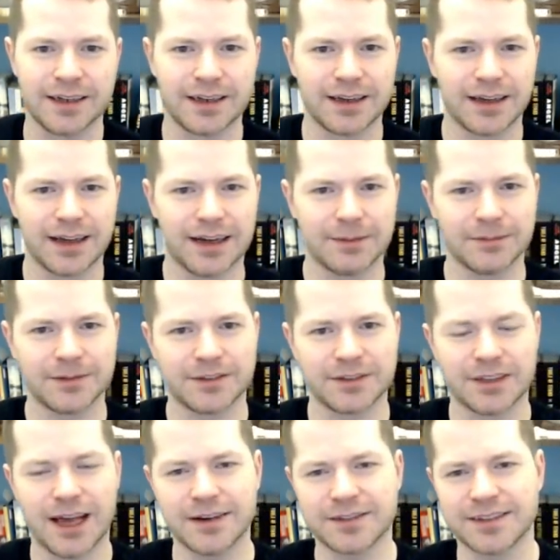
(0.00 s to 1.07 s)
Um, there's a
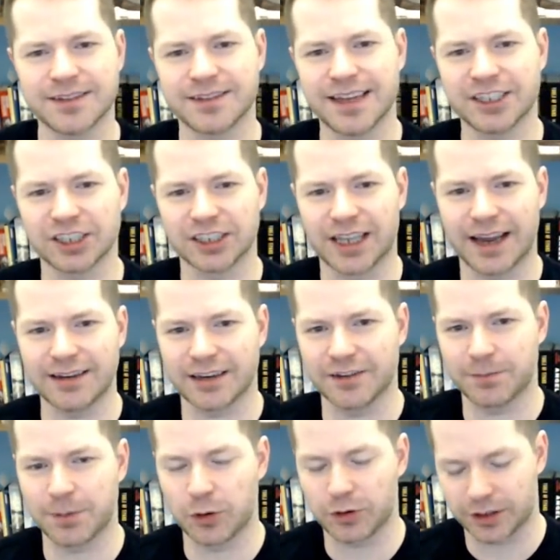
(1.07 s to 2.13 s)
lot of sensationalizing
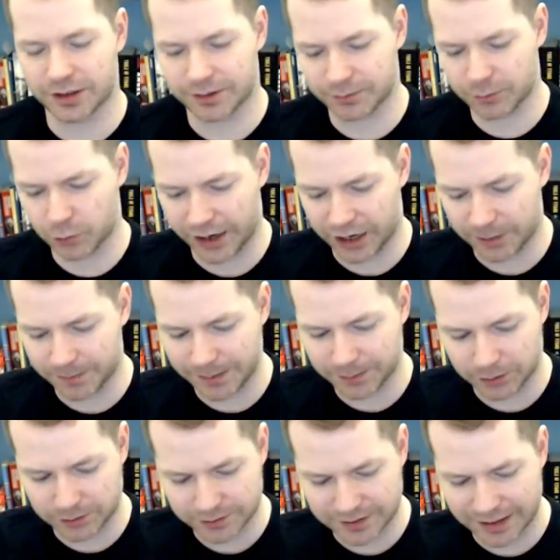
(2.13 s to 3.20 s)
of poker where
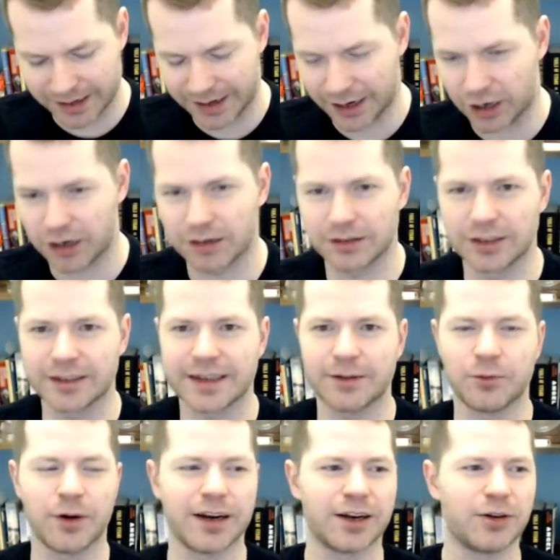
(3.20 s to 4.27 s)
people say, "Oh, look
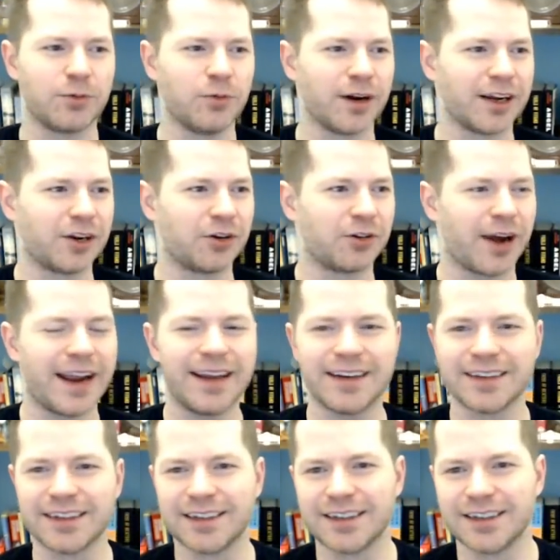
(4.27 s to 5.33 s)
at what a what a
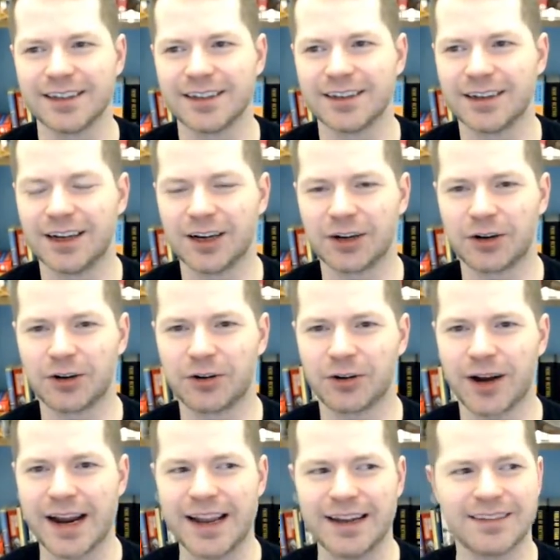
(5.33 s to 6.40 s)
great a
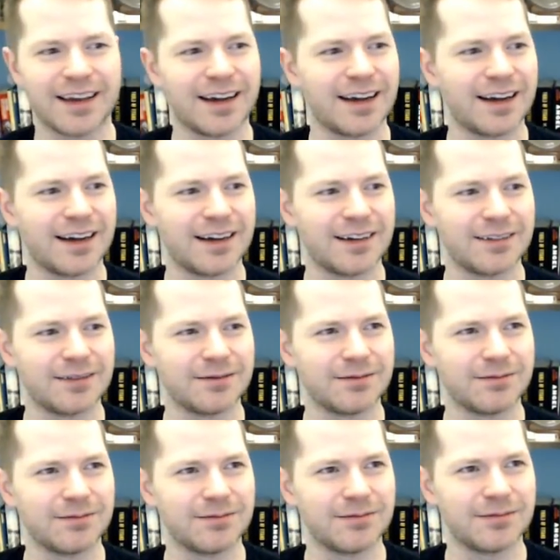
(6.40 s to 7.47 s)
great uh,
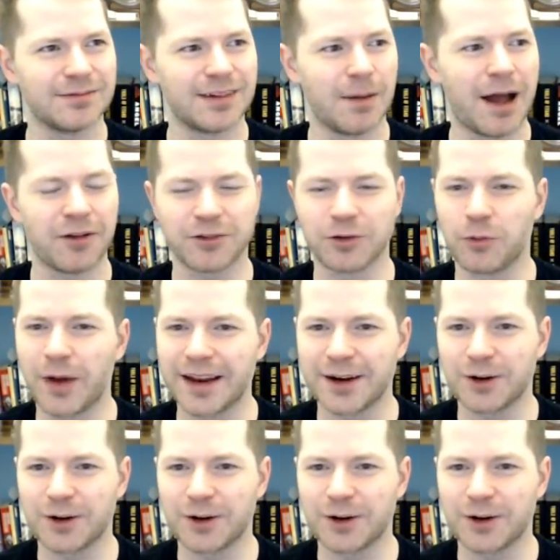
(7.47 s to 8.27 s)
amount to win in a